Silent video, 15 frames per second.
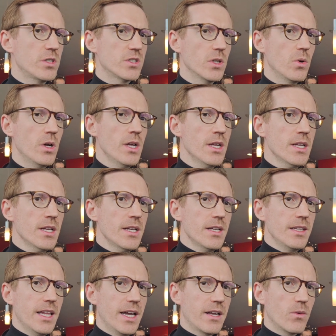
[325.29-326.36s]
So,
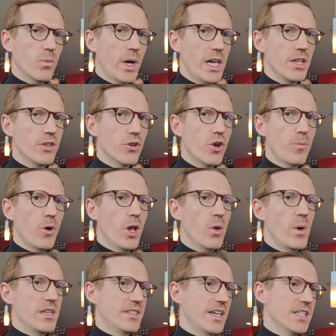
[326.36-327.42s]
like, while Europe
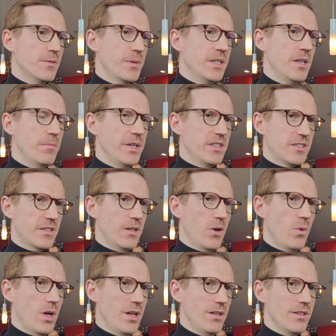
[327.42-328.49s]
always has been a bit
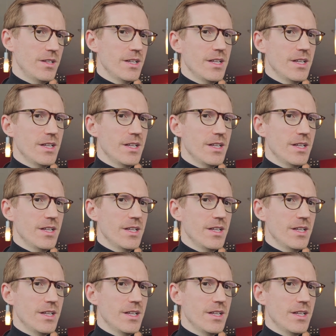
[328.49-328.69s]
slower,